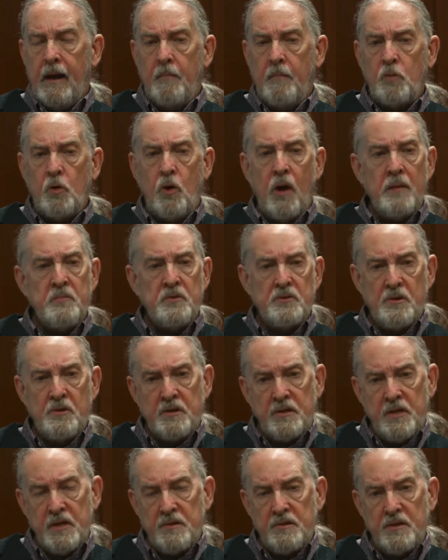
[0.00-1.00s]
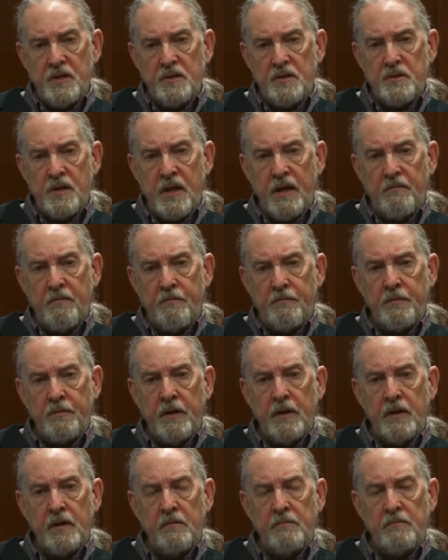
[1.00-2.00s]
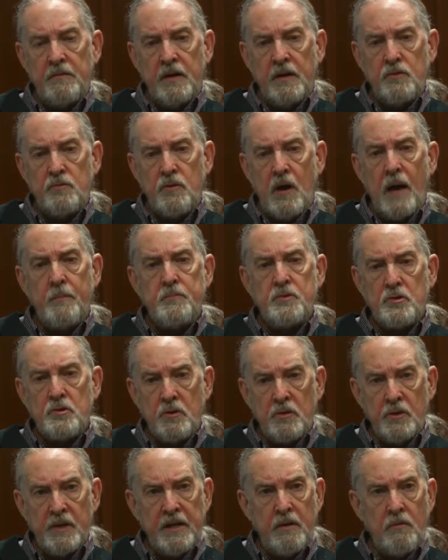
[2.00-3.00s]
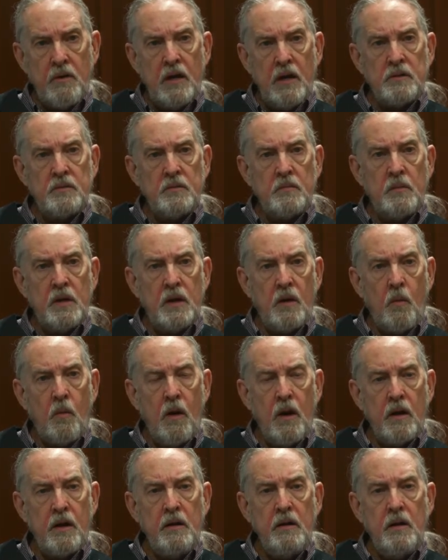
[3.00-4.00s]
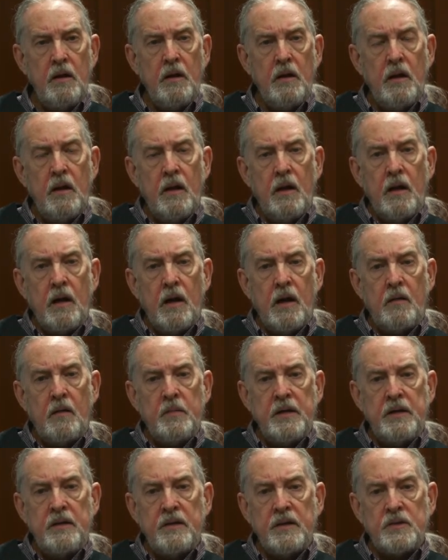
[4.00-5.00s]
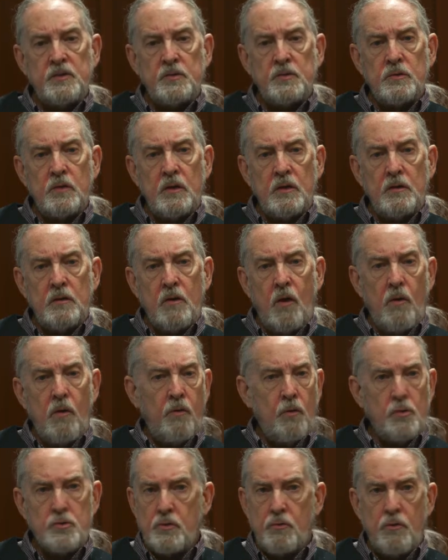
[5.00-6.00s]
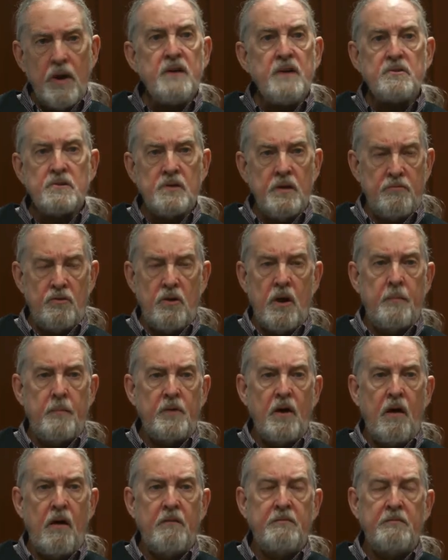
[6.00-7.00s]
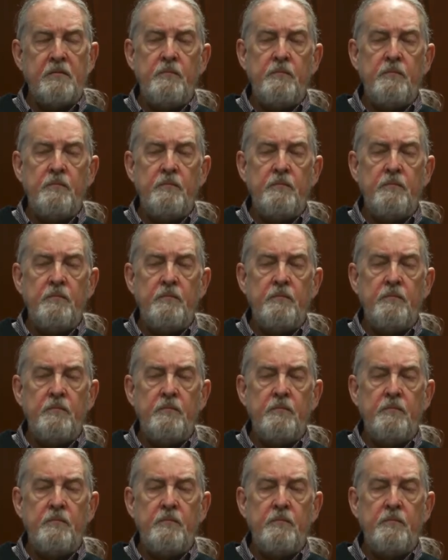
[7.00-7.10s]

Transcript: Crime statistics have dropped, certainly around marijuana, because all those arrests have dropped off.